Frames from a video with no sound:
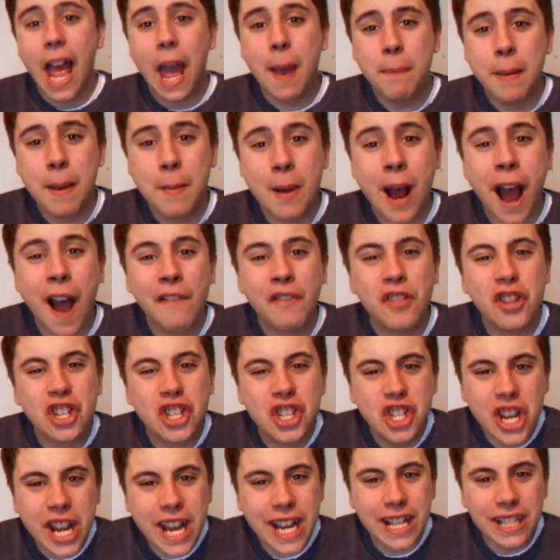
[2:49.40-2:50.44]
And people have the
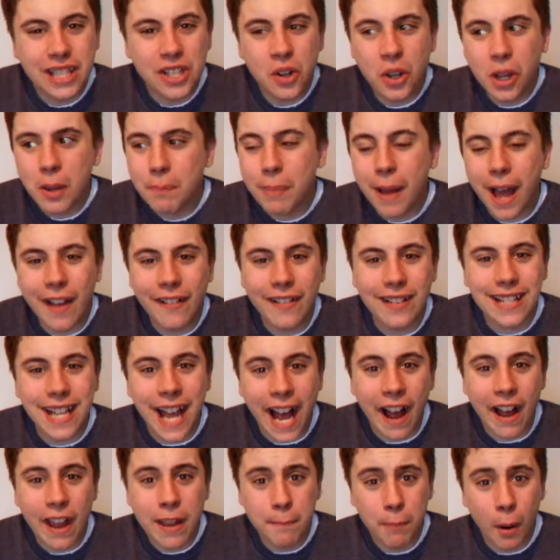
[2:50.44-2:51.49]
cheek to compare it to
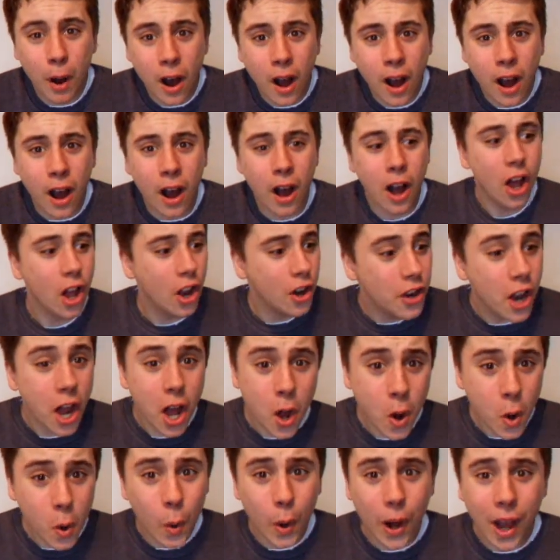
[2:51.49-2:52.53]
Harry Potter.
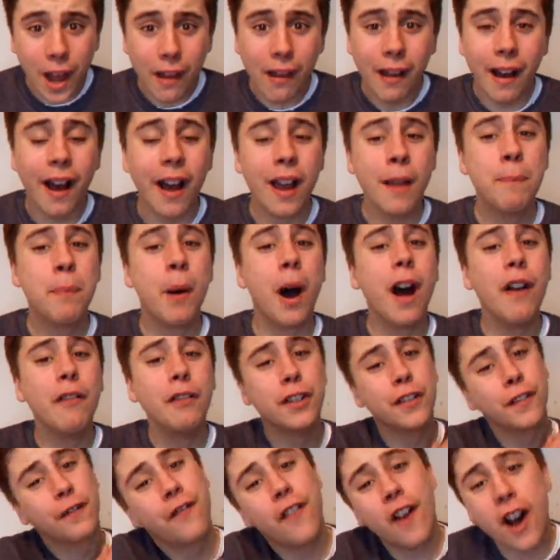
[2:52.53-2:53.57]
No, Harry Potter
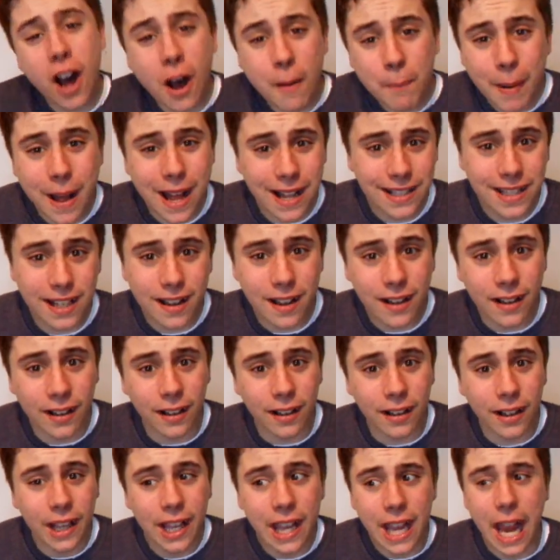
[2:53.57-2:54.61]
is far
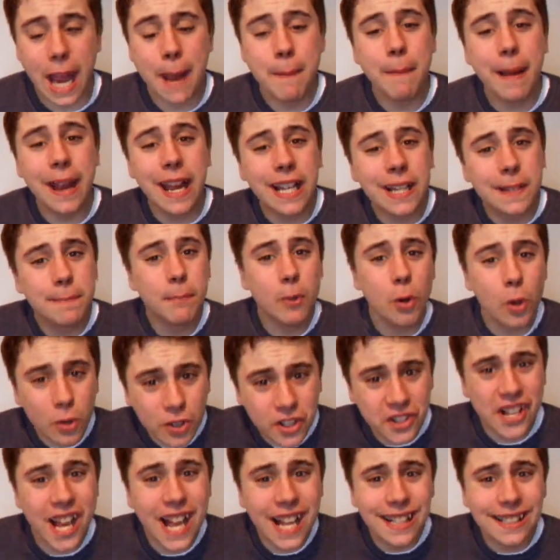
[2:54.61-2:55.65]
better. It makes more
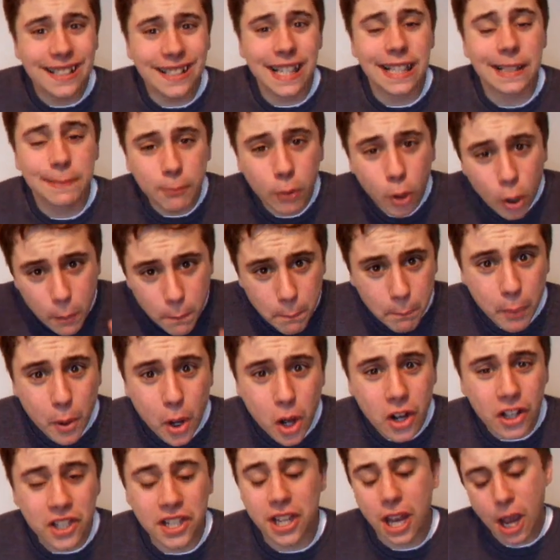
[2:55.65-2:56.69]
sense, has more
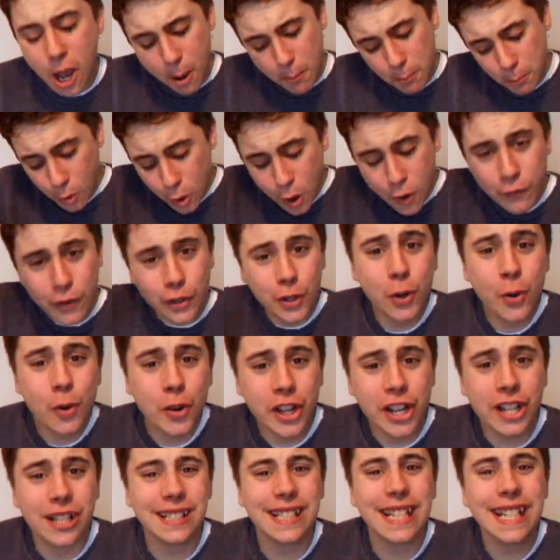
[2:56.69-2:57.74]
books, more of an
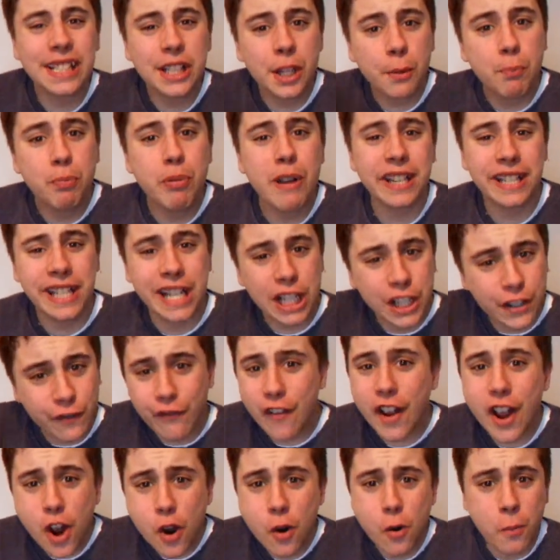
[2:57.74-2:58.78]
audience. It's a British
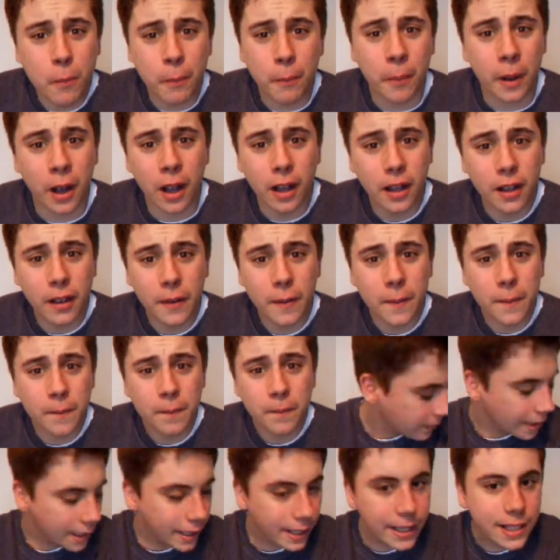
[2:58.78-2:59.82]
film.
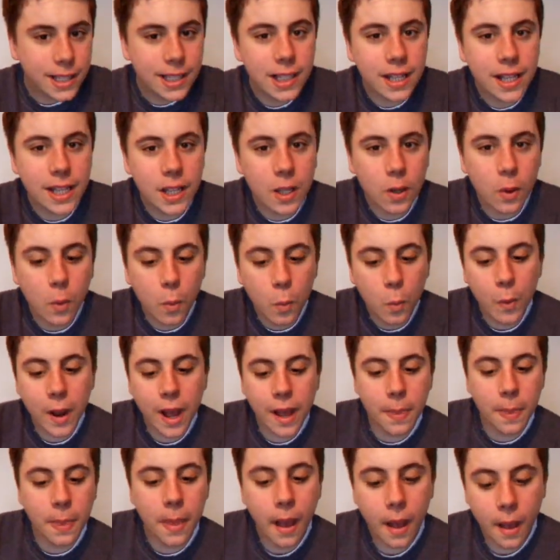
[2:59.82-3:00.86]
It's like
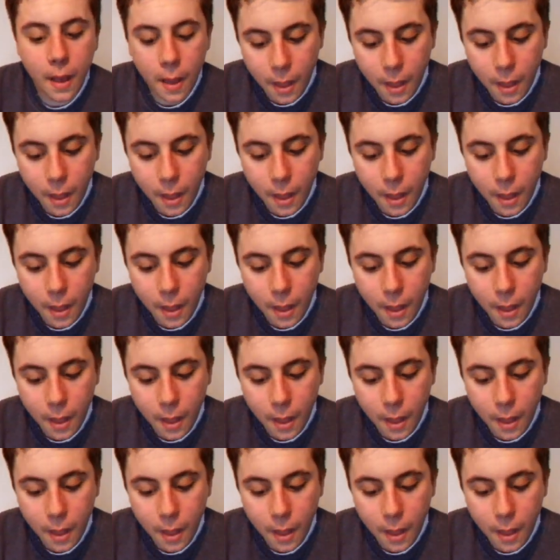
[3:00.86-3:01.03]
when